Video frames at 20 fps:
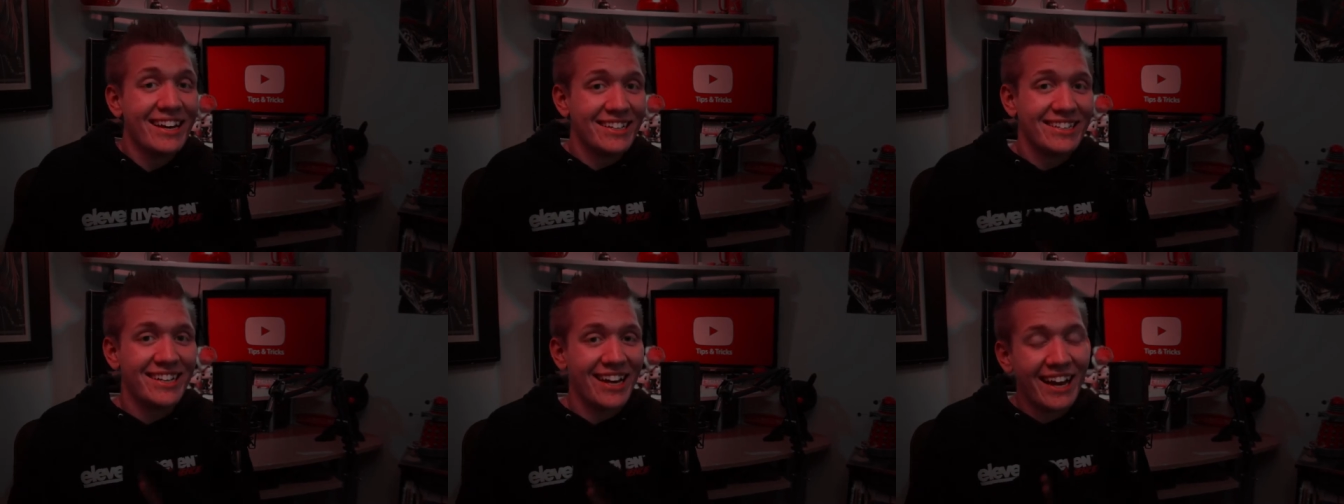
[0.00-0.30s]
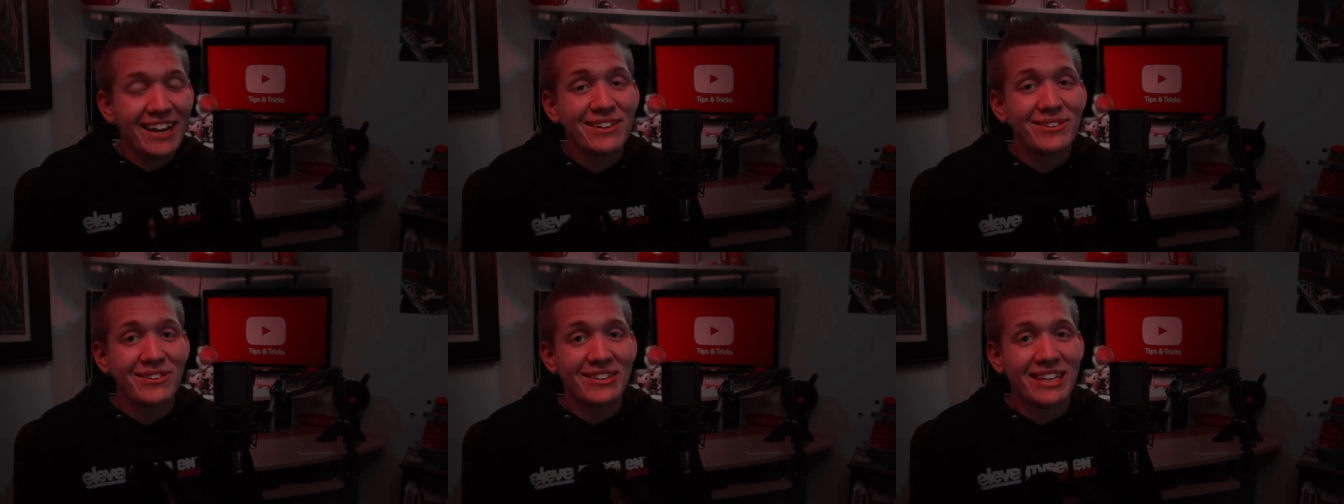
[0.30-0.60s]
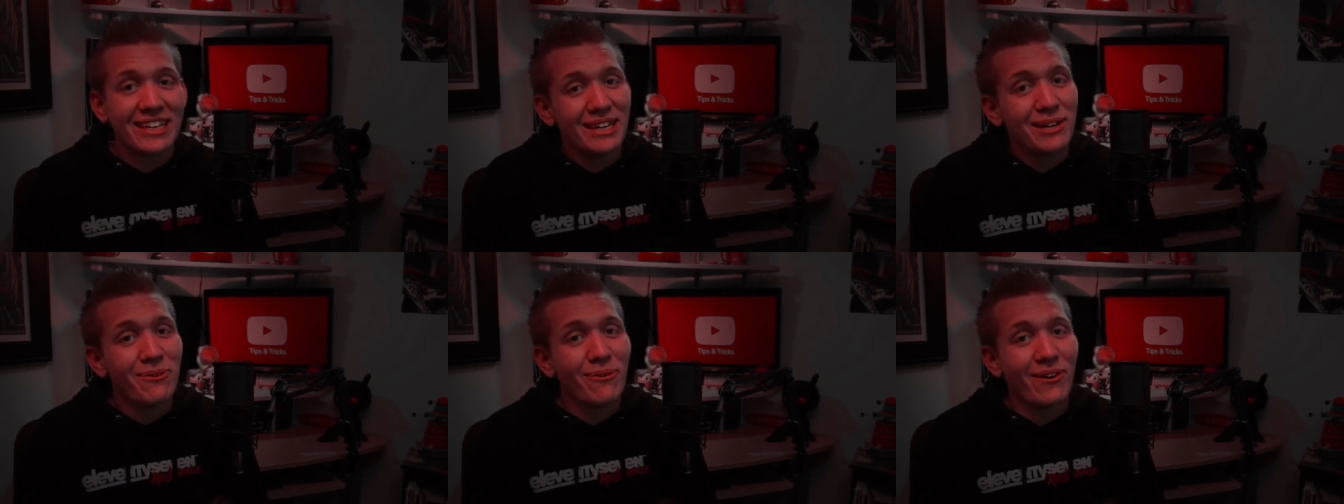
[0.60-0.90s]
channel
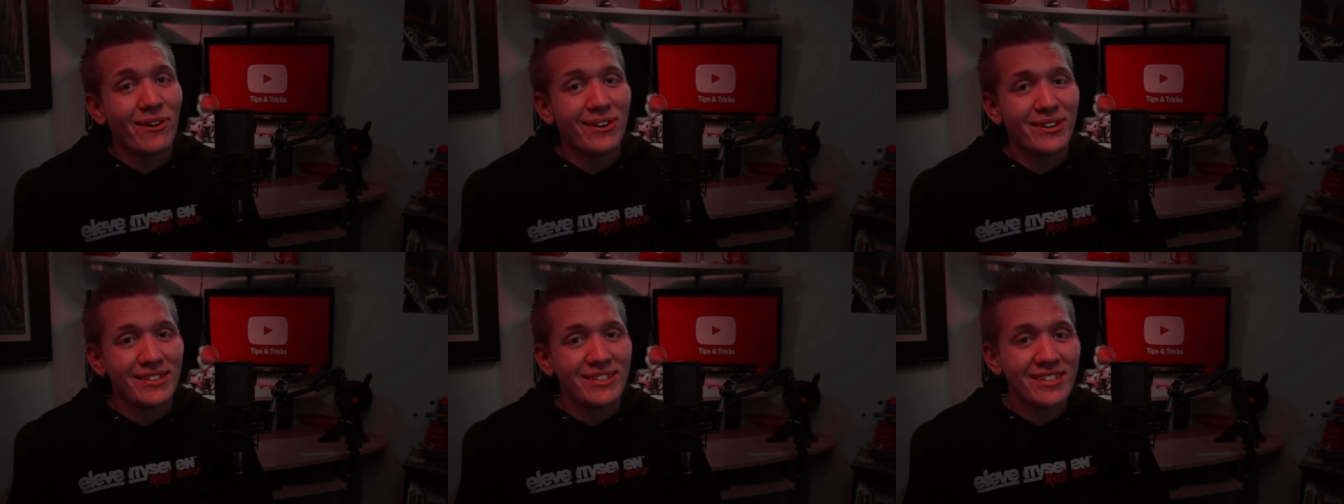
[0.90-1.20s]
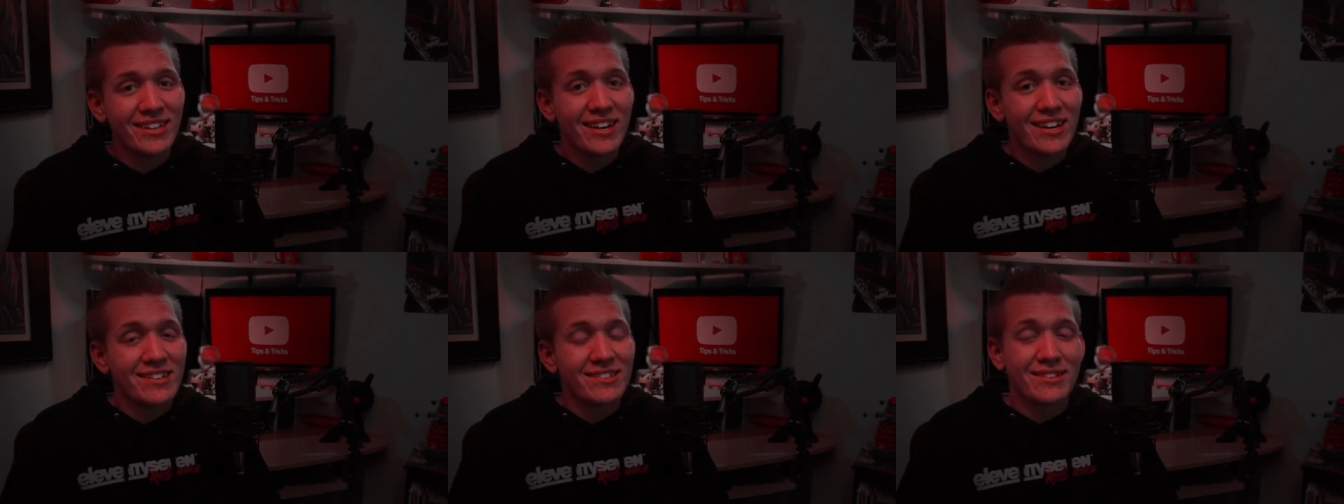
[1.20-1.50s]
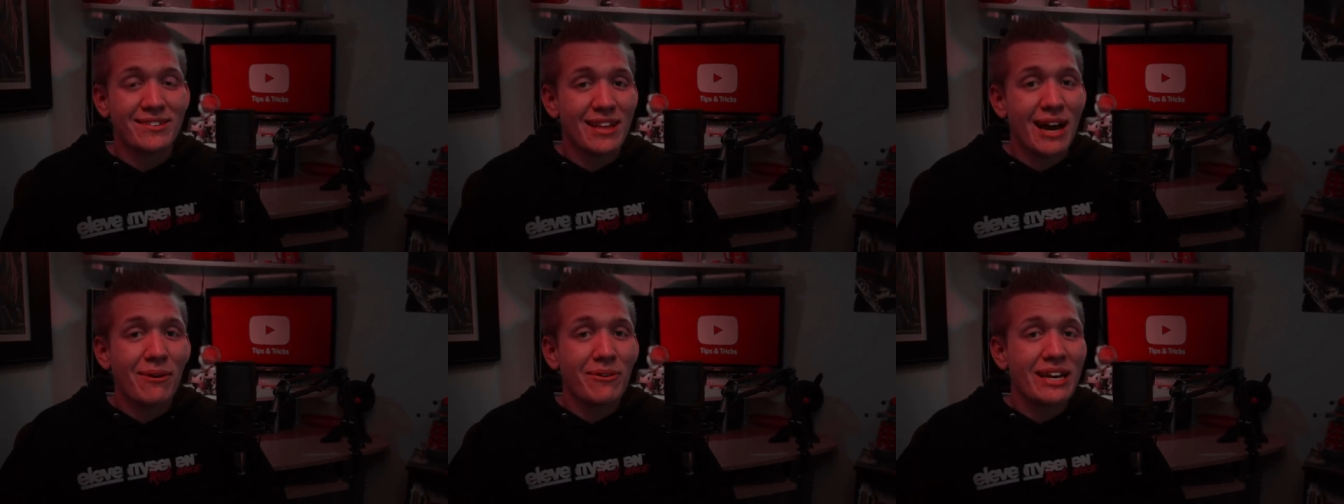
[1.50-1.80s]
keywords
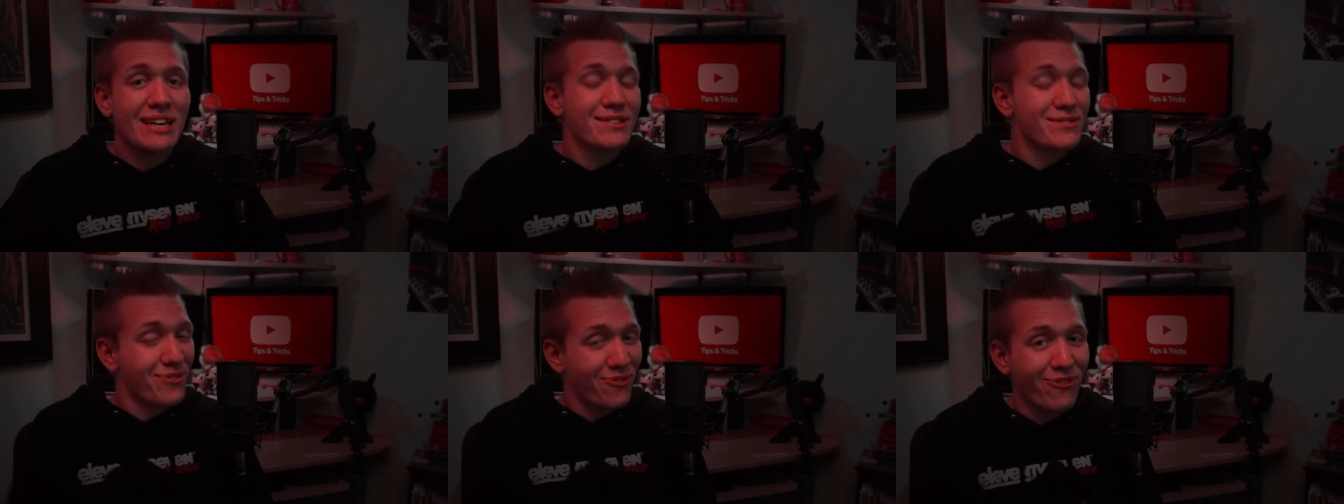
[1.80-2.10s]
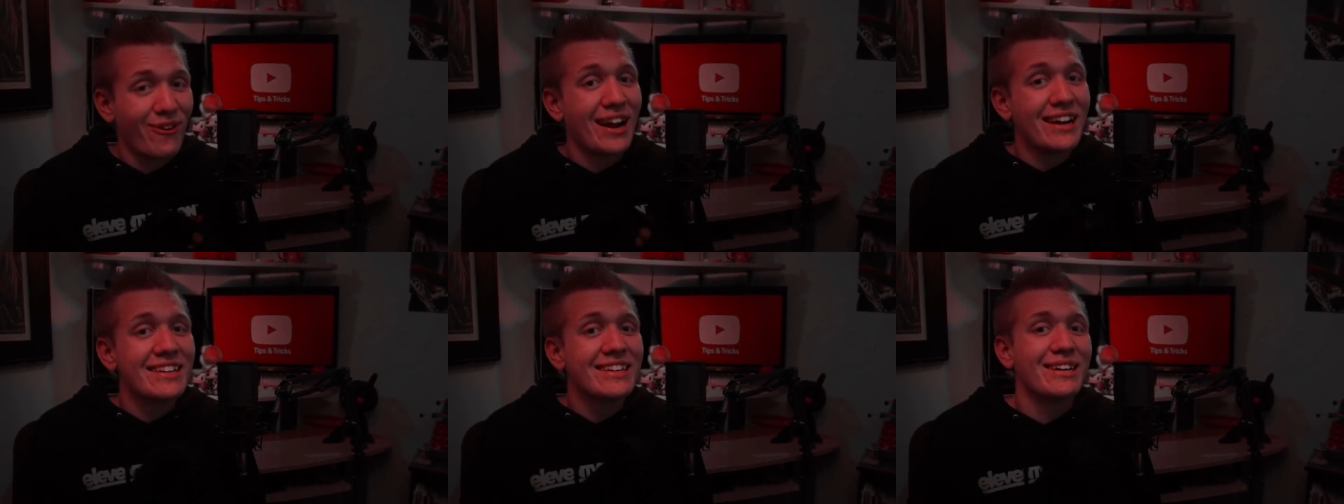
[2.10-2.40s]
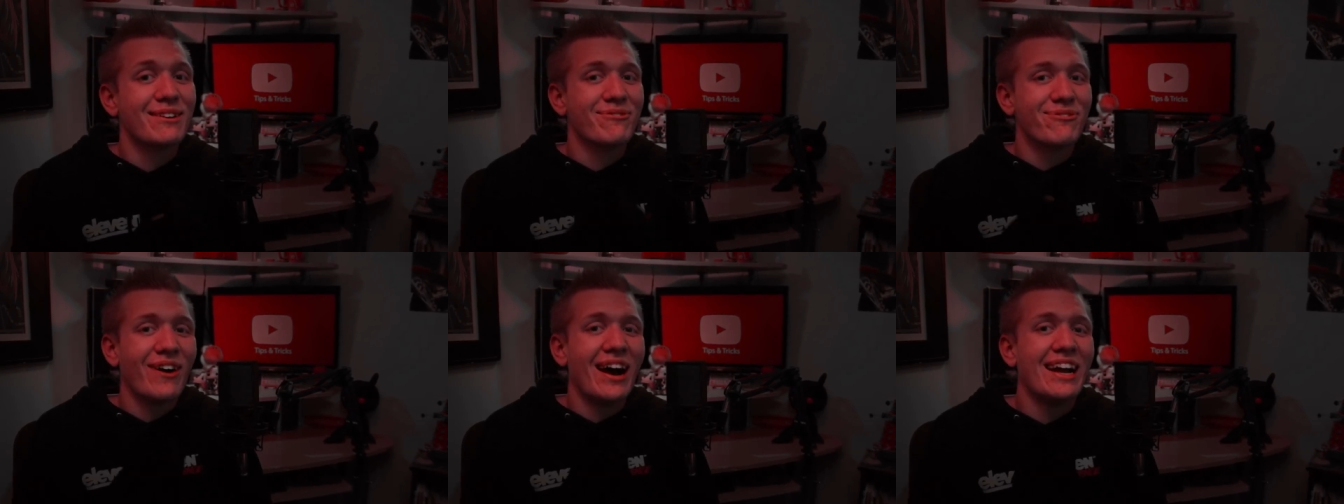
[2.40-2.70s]
so that way his friend
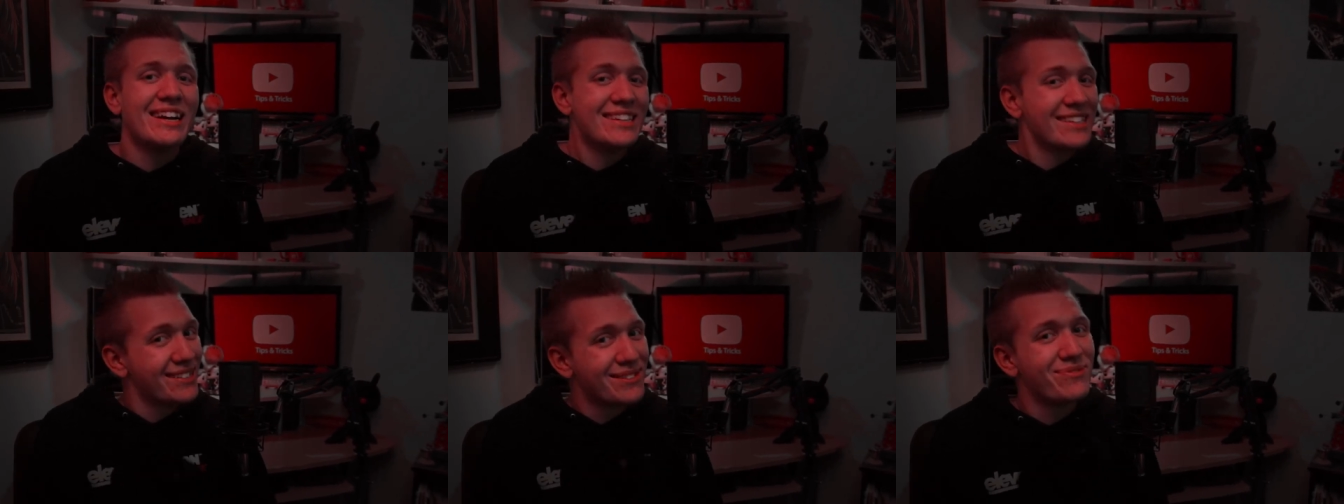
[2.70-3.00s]
can find his